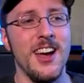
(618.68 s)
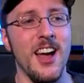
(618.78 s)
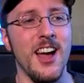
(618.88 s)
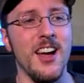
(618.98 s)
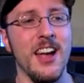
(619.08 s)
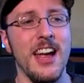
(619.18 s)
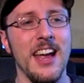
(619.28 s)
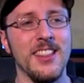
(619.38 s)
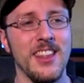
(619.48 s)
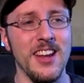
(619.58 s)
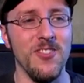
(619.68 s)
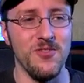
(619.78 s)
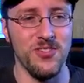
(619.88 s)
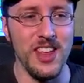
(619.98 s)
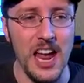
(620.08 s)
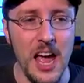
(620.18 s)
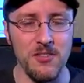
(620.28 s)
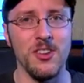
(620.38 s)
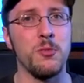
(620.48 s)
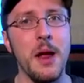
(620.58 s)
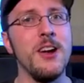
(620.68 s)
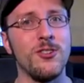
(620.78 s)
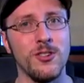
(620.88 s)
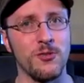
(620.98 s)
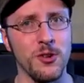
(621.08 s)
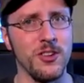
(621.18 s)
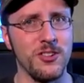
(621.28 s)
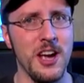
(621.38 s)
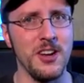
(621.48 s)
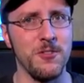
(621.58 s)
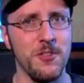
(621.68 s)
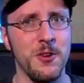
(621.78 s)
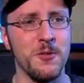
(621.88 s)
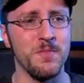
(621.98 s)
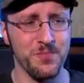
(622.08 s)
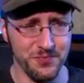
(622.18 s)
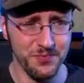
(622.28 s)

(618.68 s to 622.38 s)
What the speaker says: and they have this patience for this kind of film,